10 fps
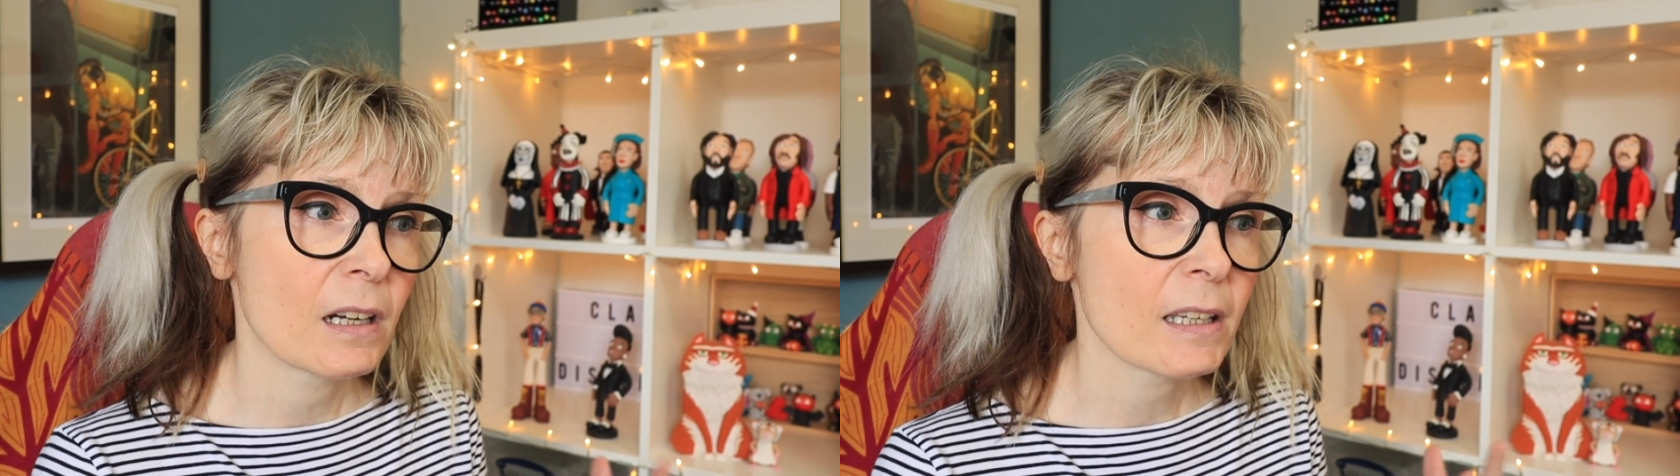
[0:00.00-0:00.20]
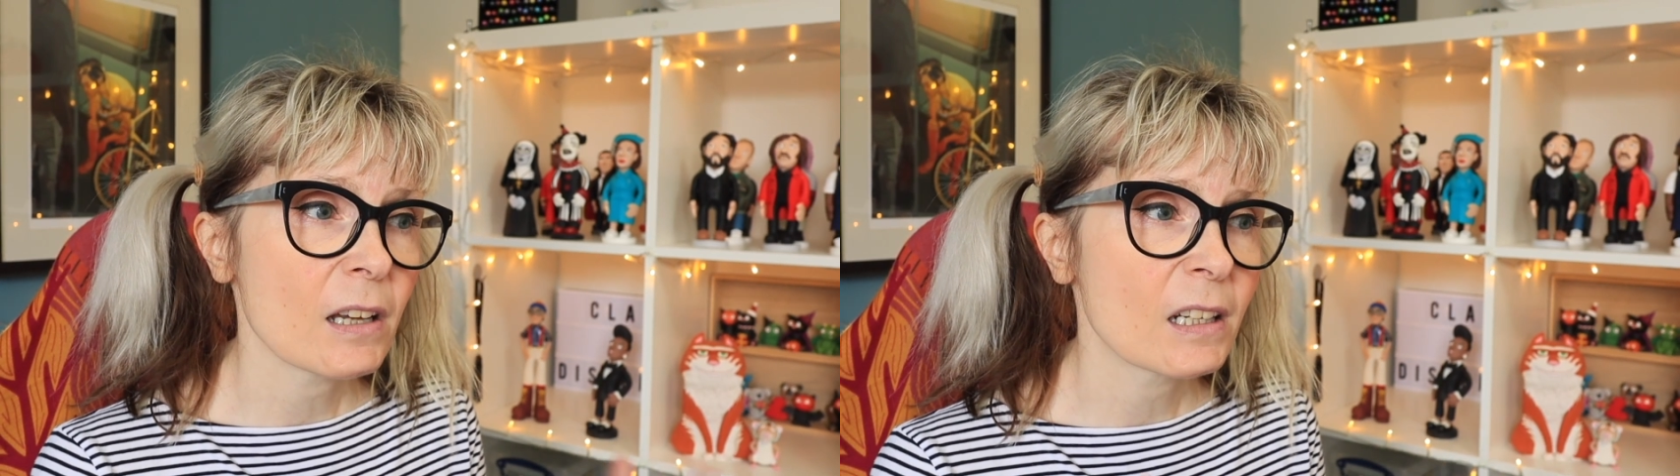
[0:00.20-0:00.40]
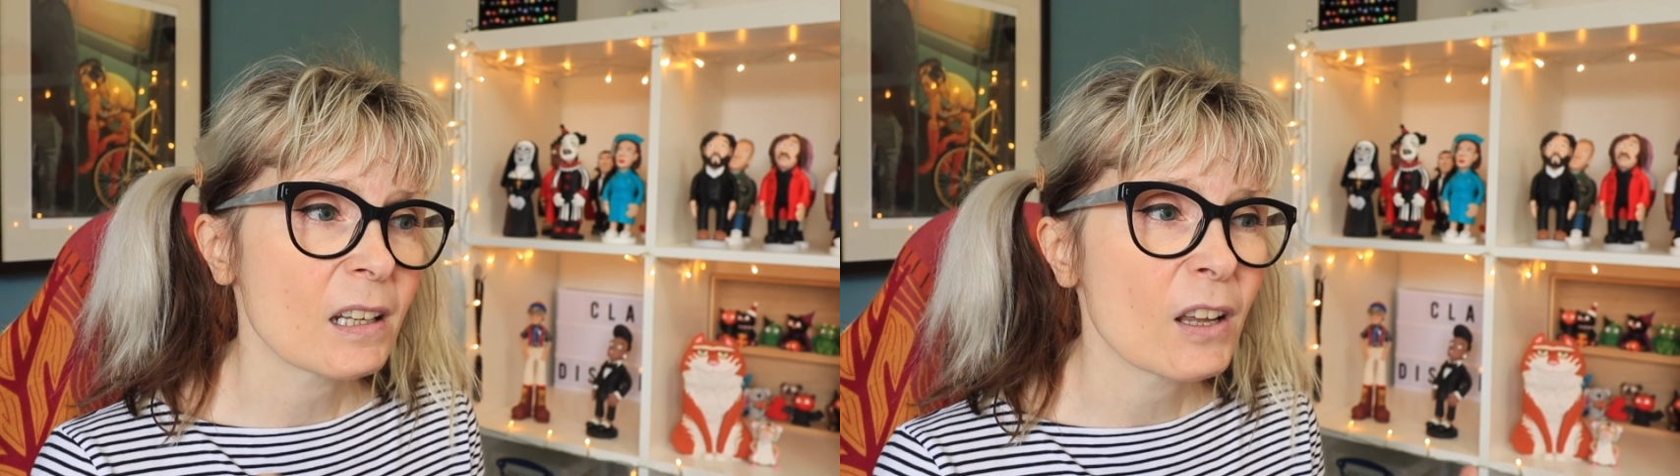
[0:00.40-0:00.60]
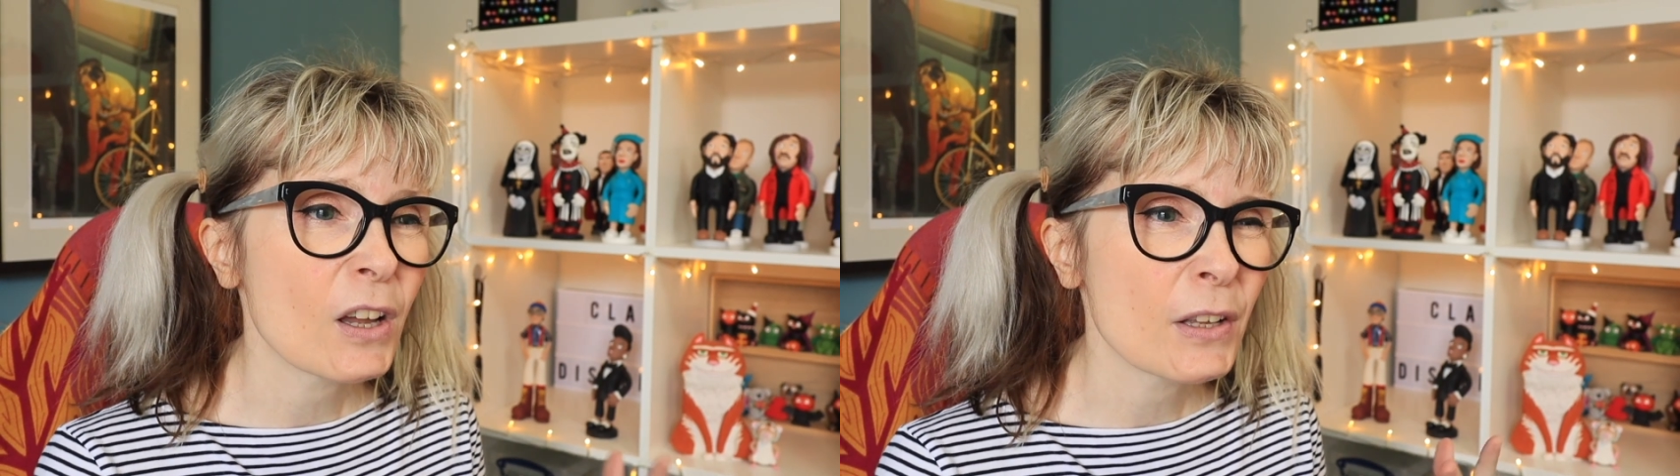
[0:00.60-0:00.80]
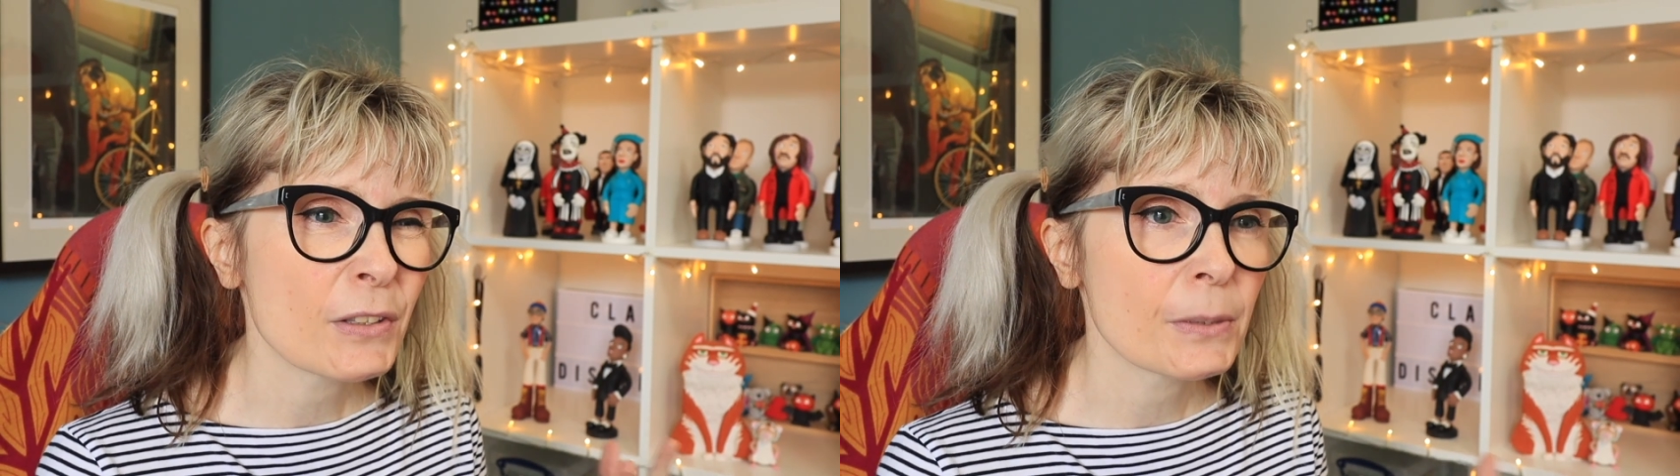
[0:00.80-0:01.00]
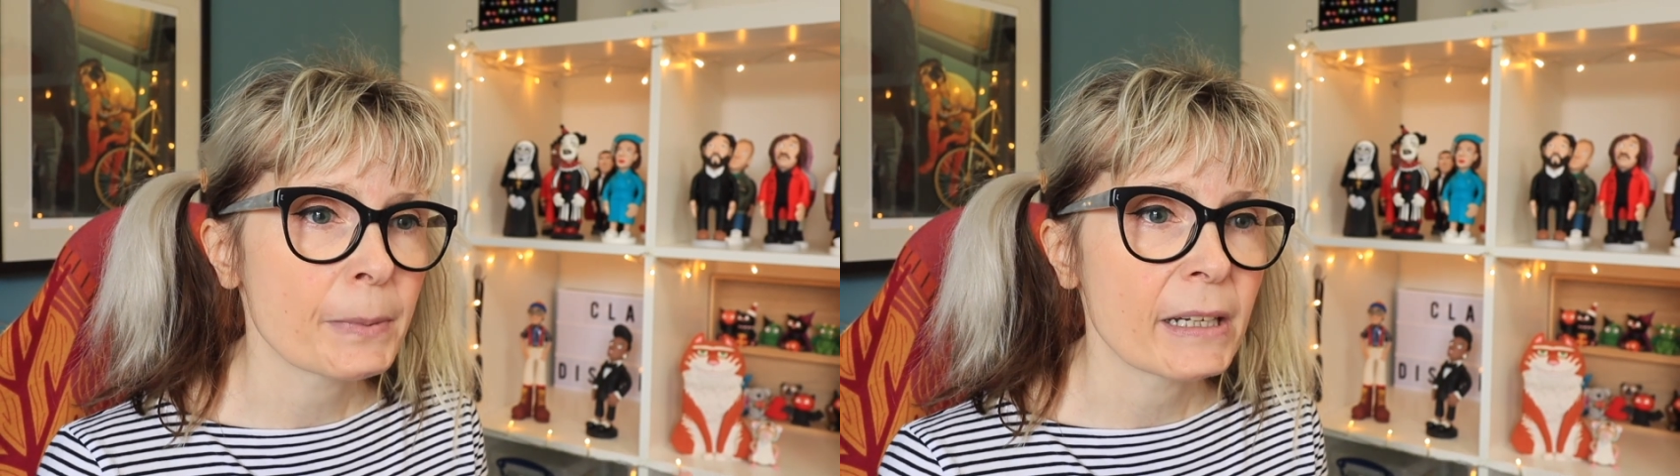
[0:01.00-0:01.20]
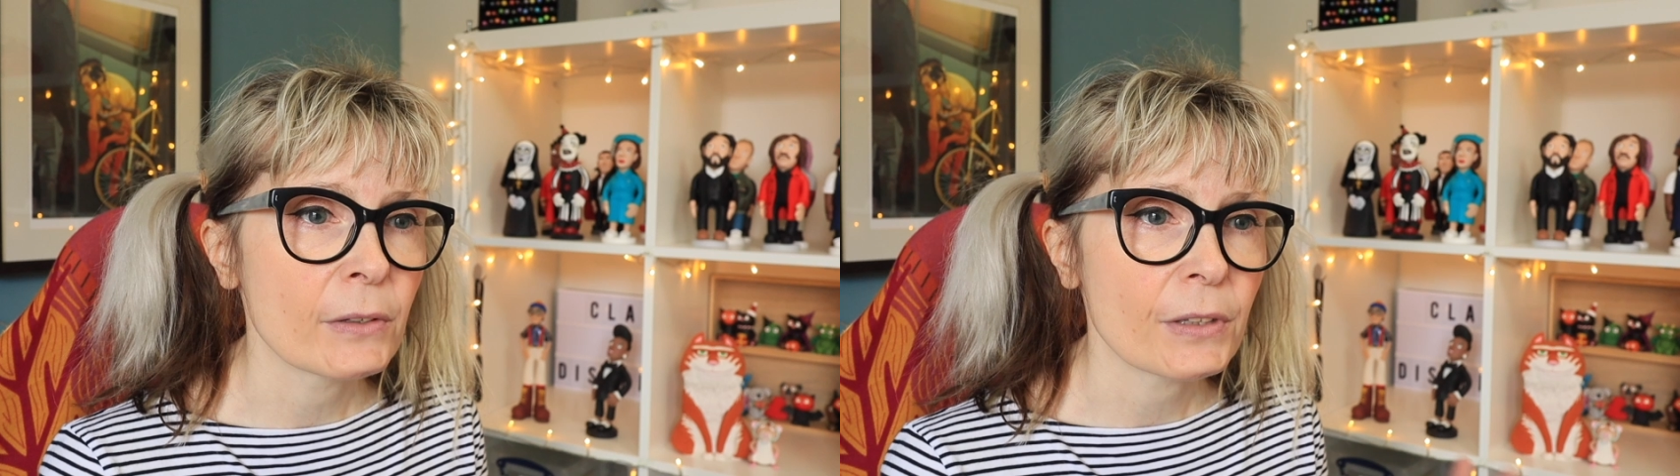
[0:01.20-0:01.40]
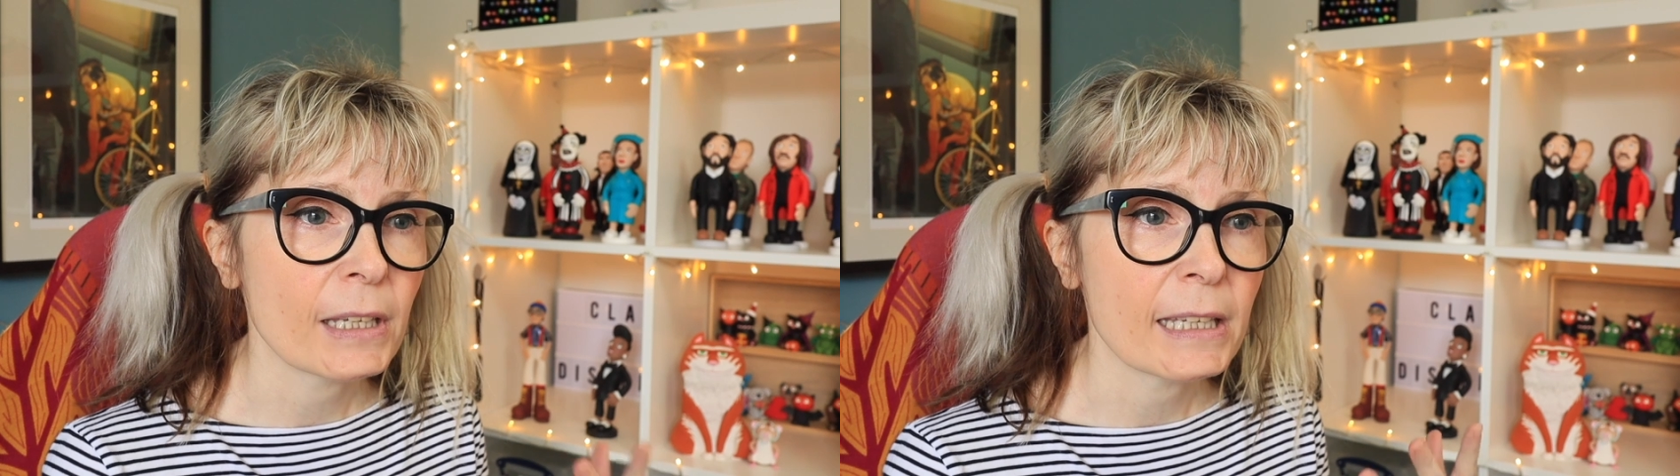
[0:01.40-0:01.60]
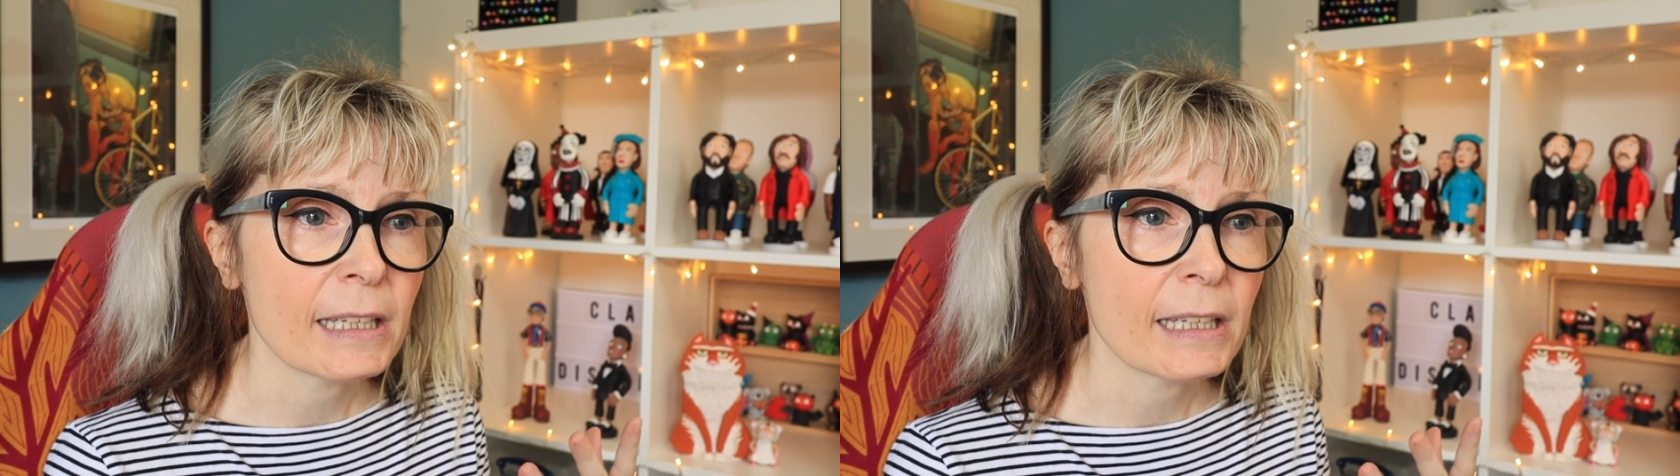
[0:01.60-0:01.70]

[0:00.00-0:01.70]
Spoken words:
kind of learned about the